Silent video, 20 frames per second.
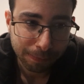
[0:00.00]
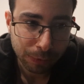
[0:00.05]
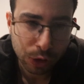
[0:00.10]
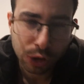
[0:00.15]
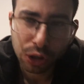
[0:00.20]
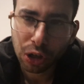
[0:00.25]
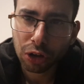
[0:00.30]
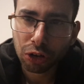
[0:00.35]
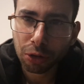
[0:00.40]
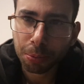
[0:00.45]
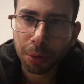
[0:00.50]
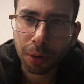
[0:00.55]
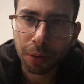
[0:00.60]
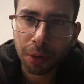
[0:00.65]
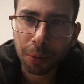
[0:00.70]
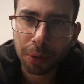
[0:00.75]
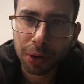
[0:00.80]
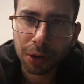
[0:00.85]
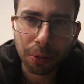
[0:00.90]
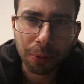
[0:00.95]
You guys are
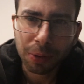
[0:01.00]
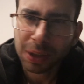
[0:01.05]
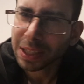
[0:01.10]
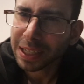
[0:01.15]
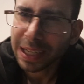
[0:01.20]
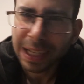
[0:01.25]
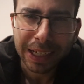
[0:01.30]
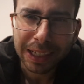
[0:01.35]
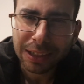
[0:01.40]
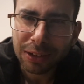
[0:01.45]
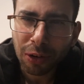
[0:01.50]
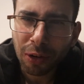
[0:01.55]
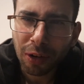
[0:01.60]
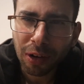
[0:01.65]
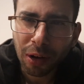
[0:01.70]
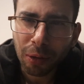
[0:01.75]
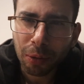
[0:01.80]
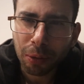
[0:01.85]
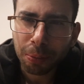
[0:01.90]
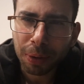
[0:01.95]
probably wondering, what the heck is
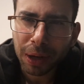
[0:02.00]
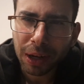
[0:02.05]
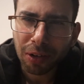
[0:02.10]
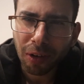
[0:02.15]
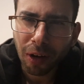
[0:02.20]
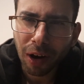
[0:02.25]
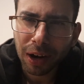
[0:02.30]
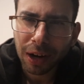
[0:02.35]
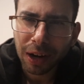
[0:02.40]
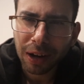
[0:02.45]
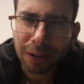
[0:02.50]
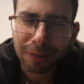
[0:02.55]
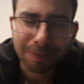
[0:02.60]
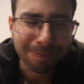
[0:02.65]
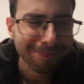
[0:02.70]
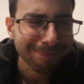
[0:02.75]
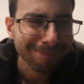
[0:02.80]
going on with Peter right now?